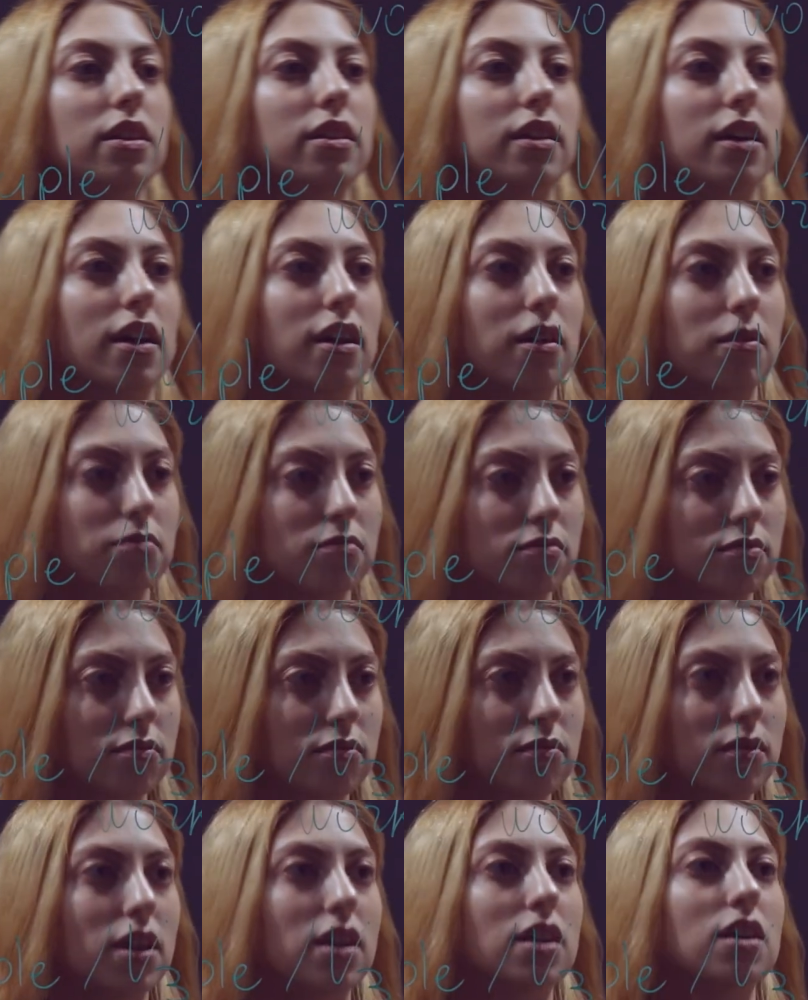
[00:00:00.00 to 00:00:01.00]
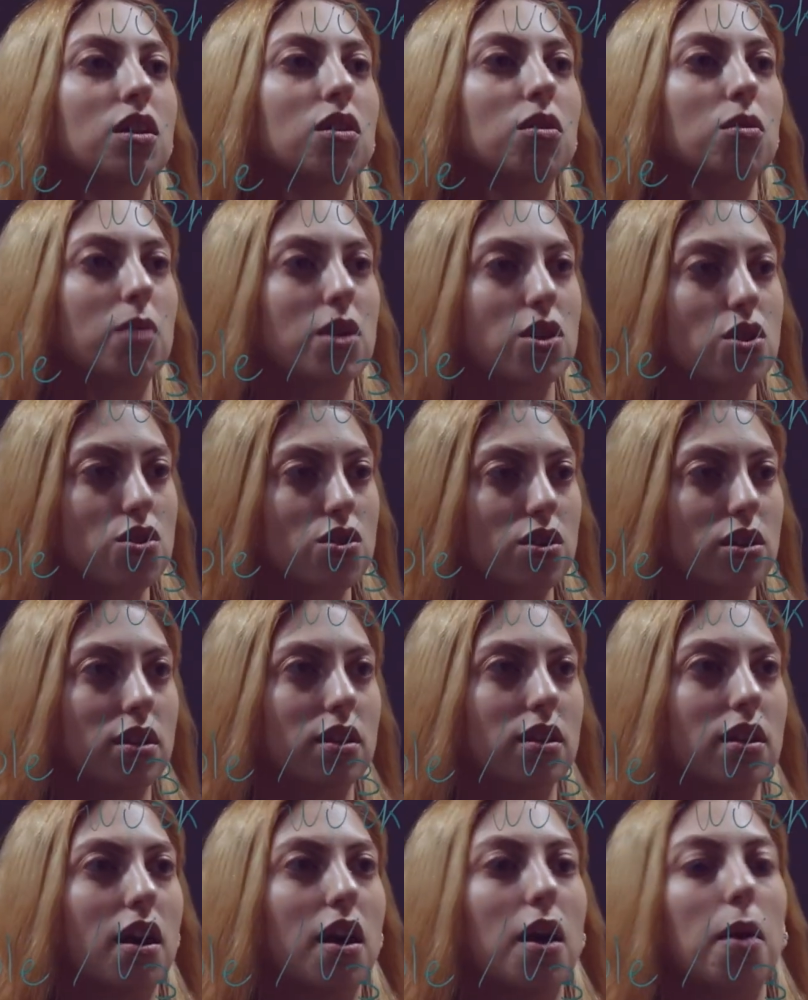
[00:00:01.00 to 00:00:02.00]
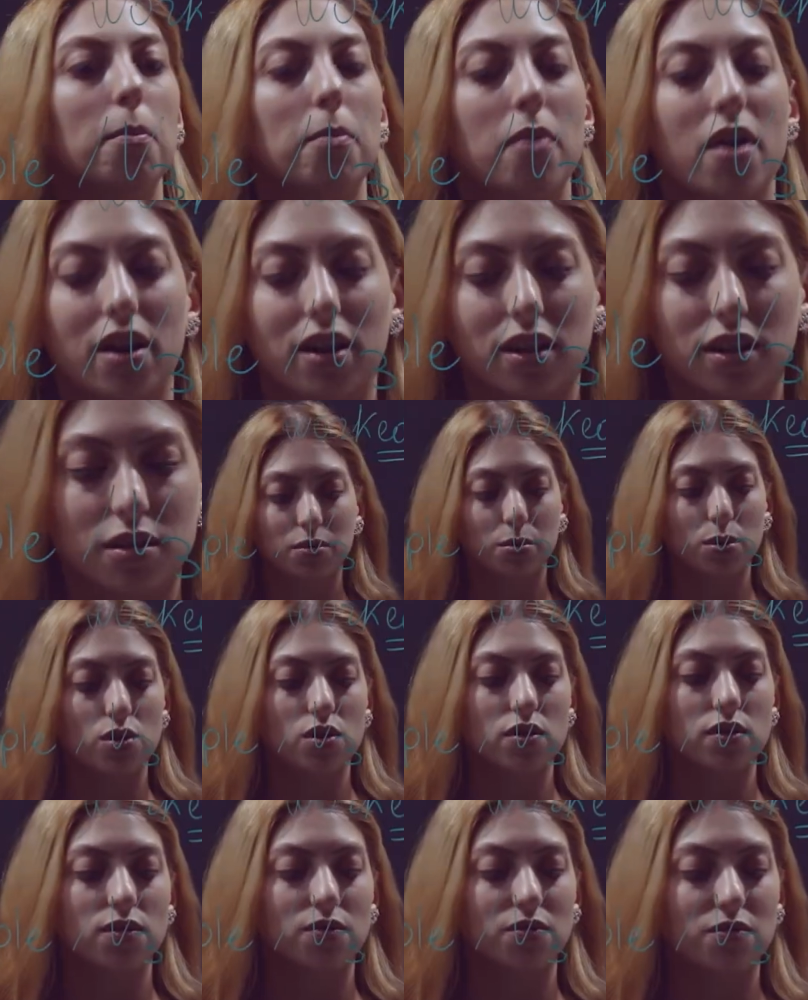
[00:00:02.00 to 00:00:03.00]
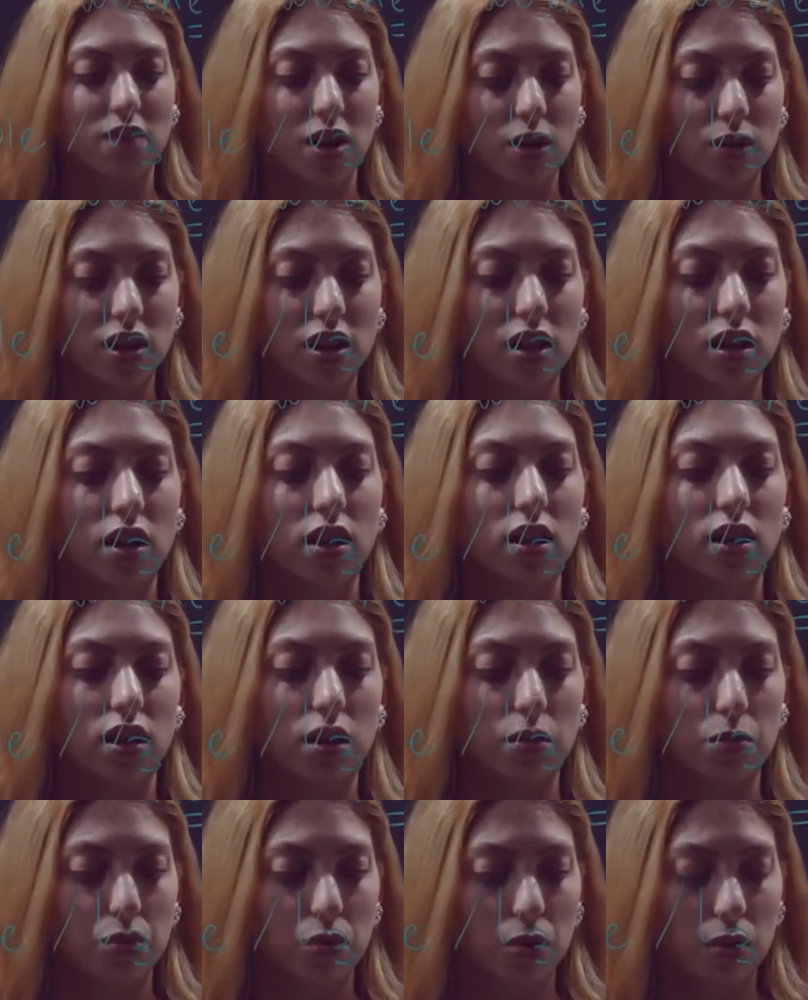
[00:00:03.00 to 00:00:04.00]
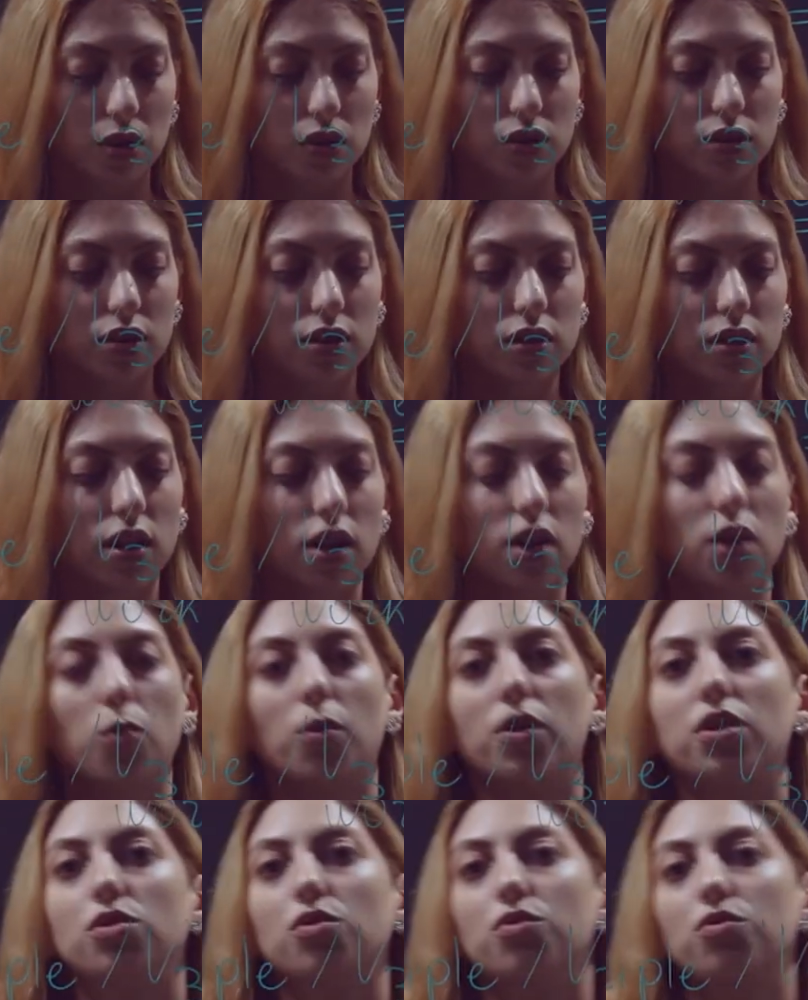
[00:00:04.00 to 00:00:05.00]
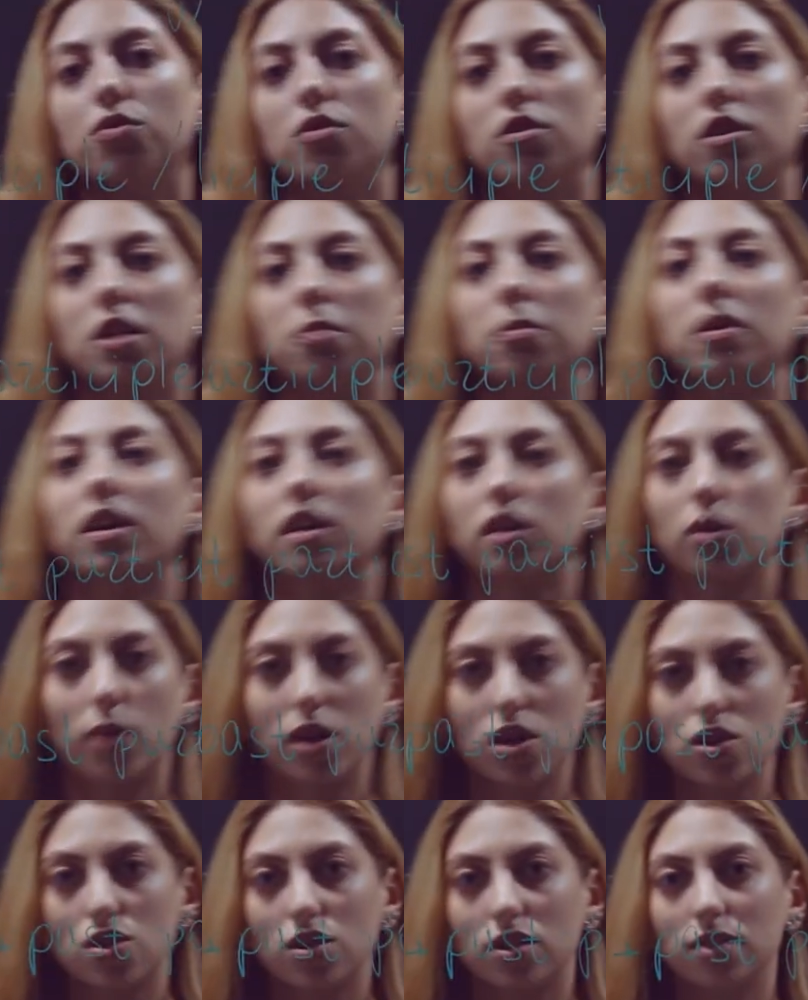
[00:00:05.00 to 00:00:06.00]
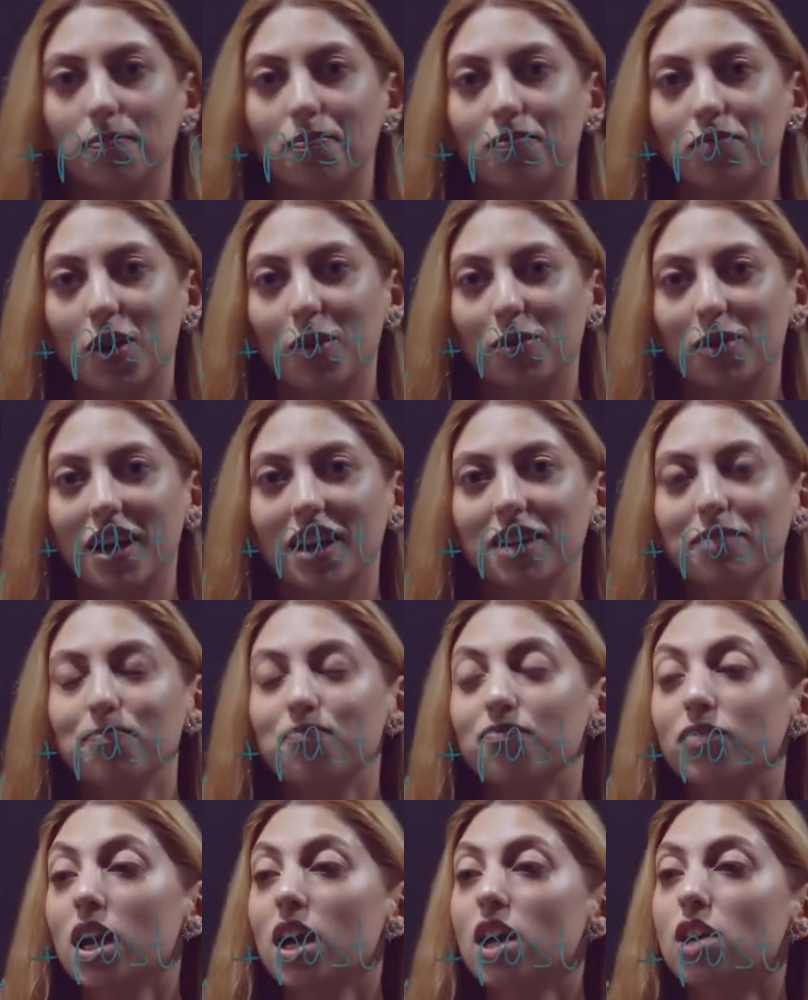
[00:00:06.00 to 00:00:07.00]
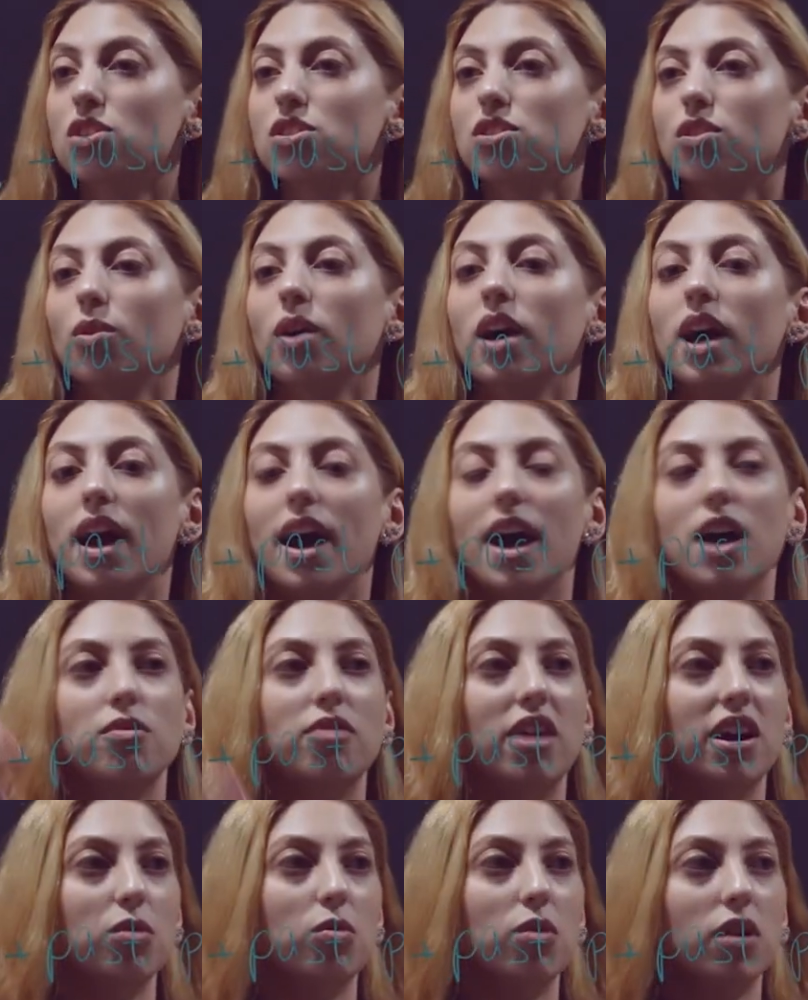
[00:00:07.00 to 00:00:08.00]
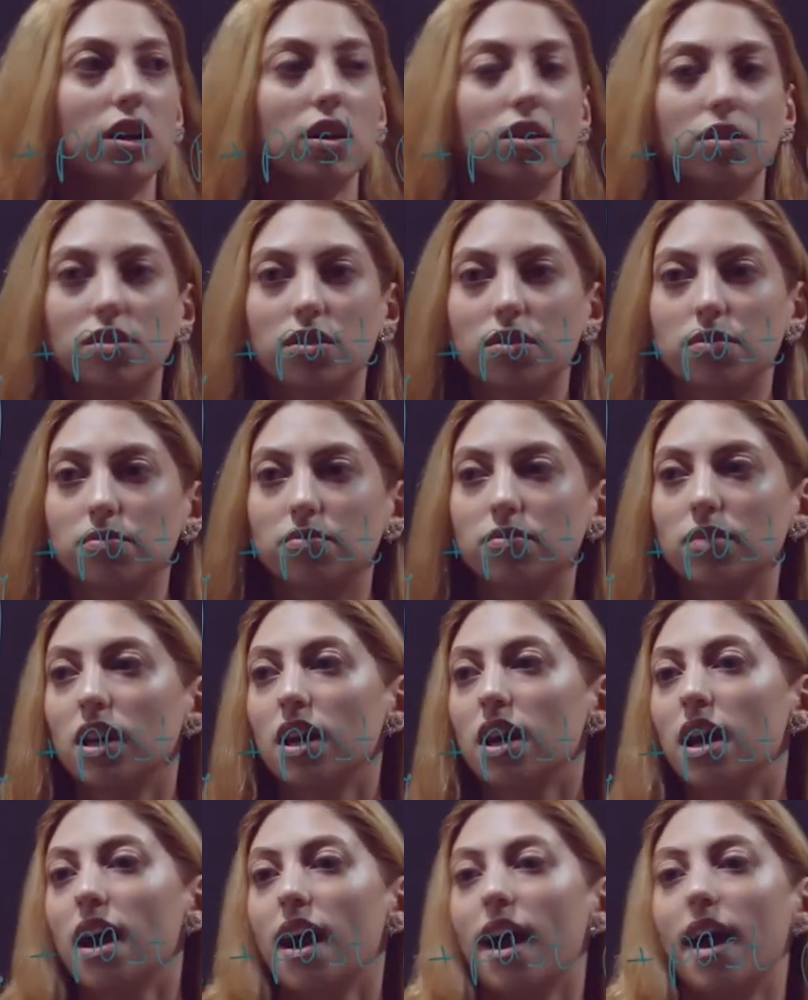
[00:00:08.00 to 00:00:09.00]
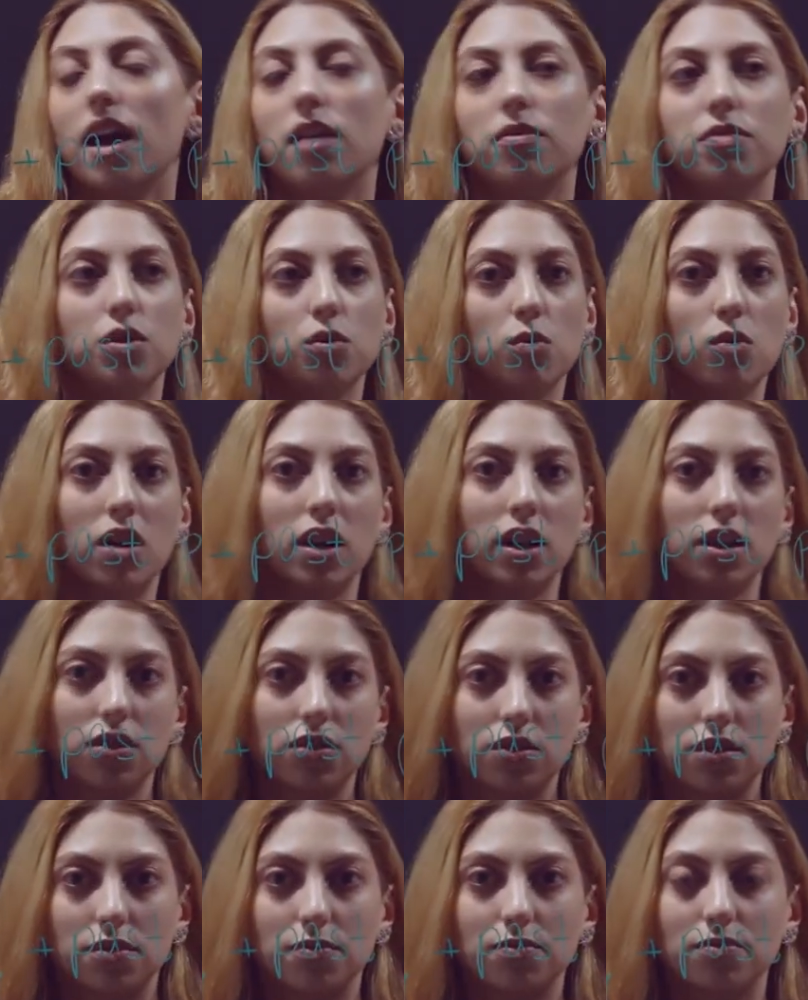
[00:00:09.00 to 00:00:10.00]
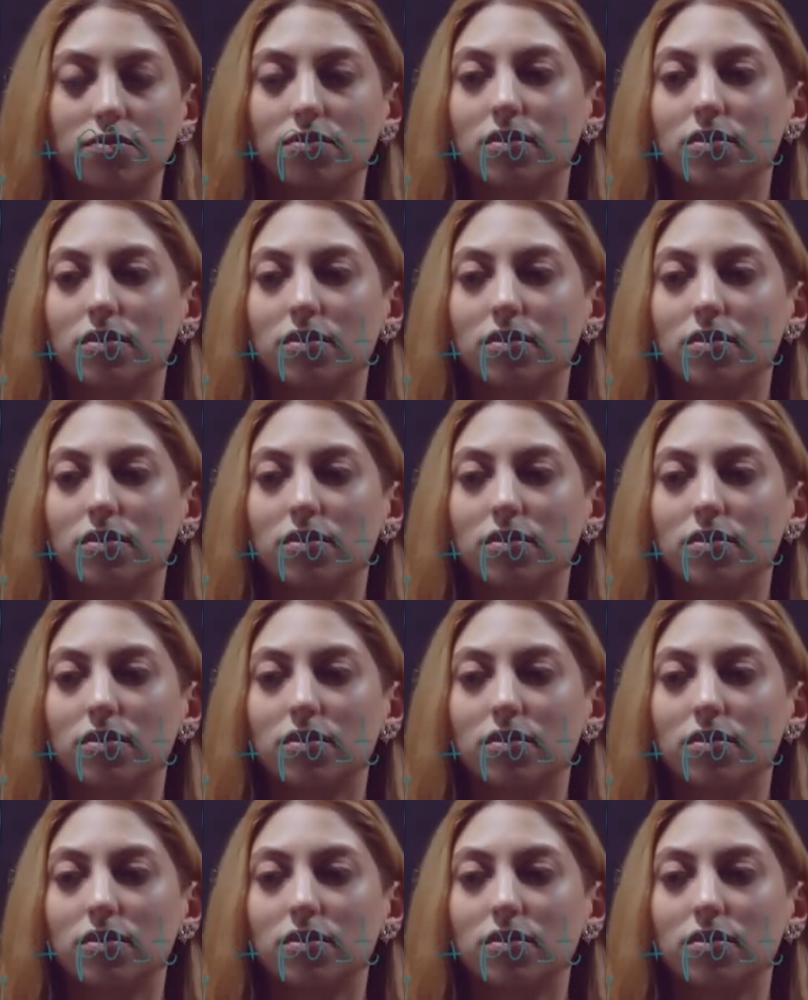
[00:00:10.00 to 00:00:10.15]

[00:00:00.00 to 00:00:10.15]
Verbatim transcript: the question mark, which is very important when you form a question. Okay, so have I worked, have you worked,